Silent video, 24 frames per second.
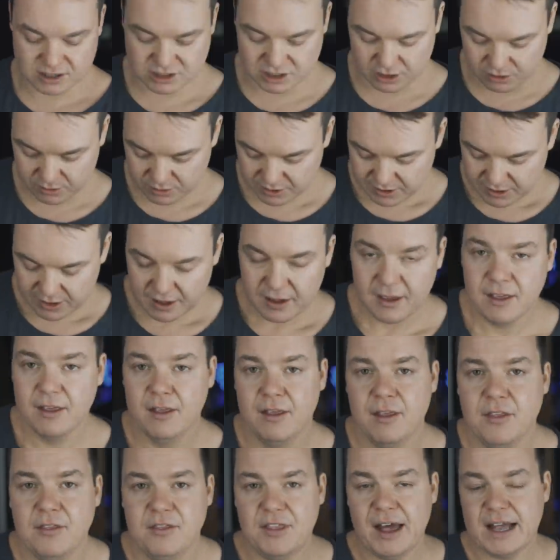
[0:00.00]
So
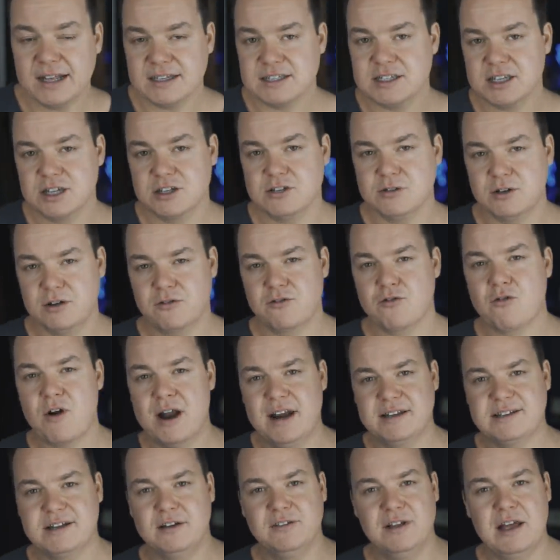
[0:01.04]
that's the sort of
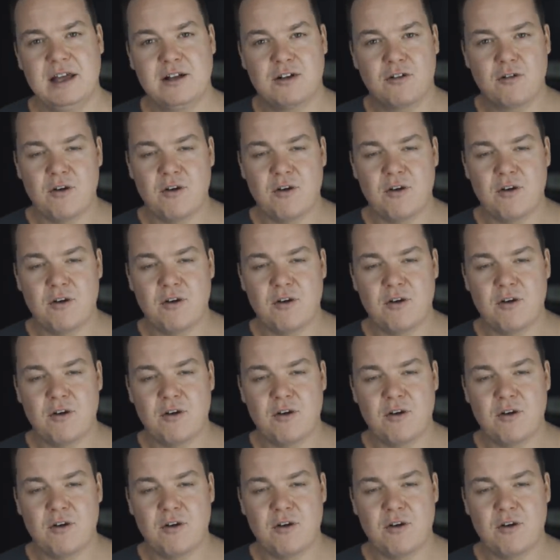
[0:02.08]
credits out there.